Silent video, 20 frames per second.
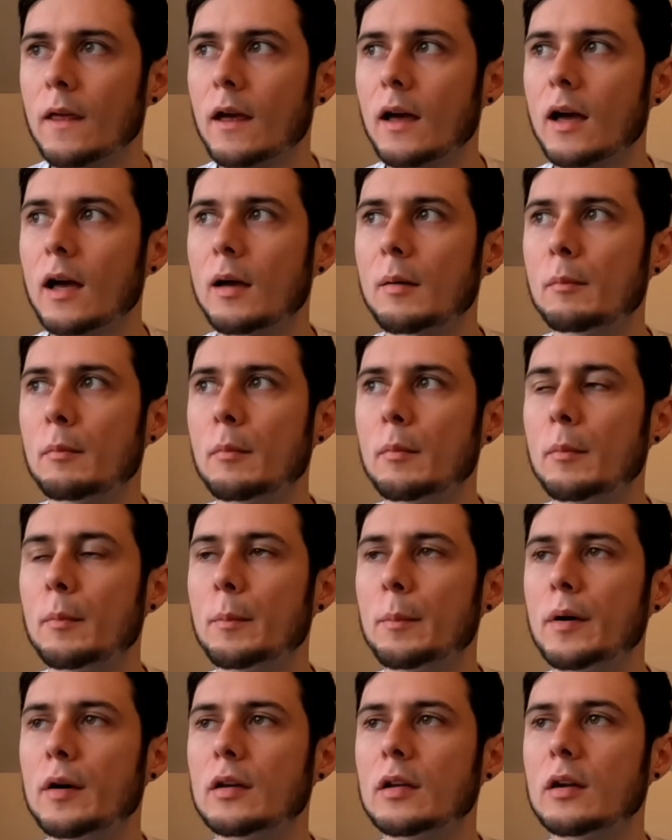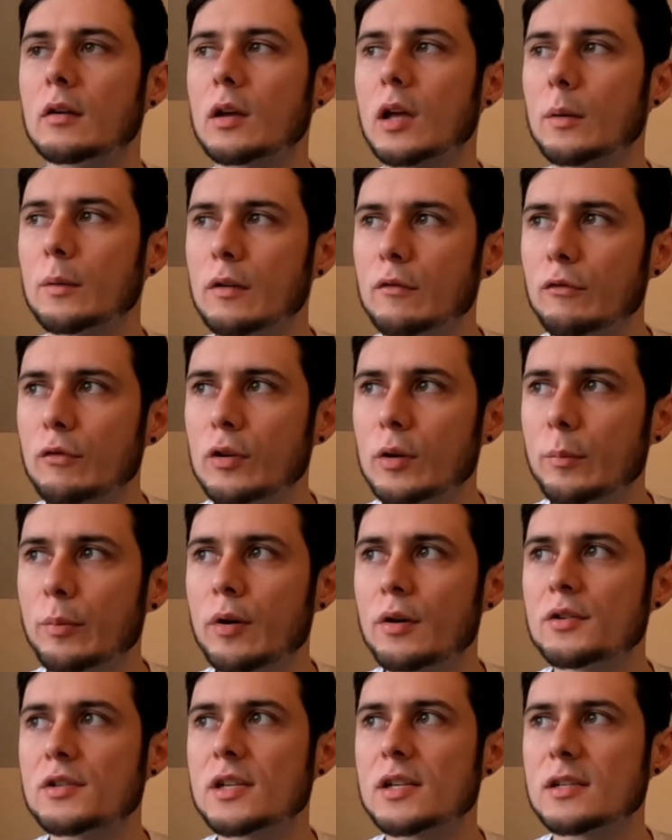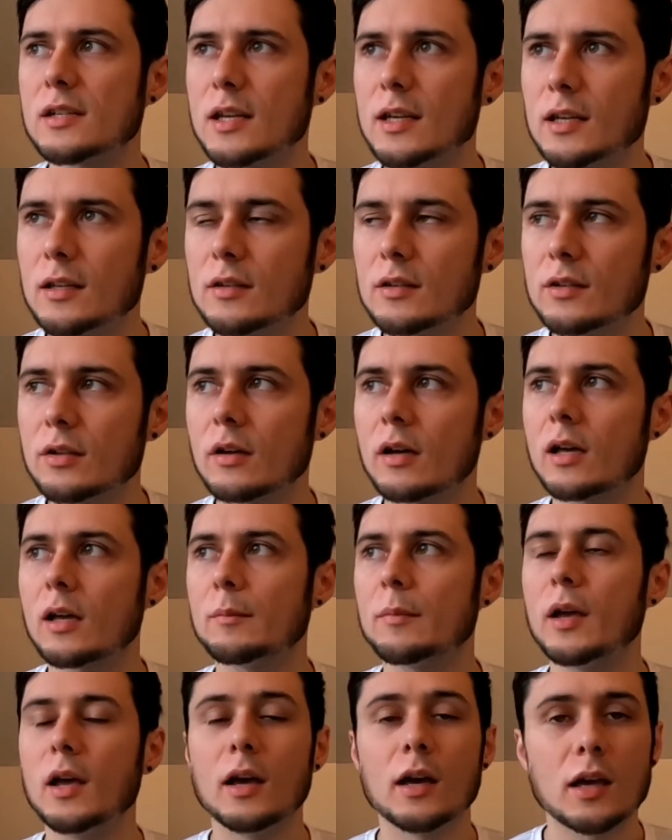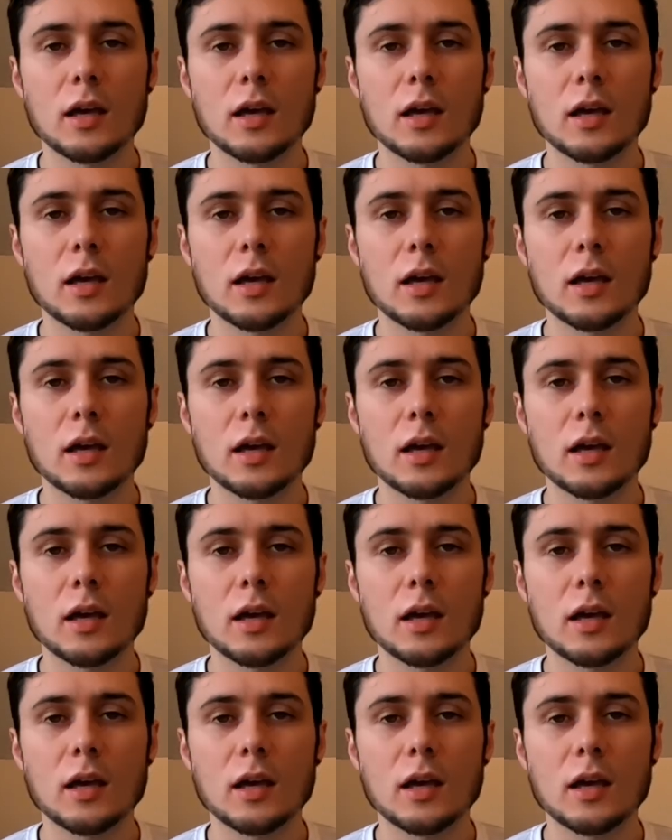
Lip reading: But, going through the process, taking the time,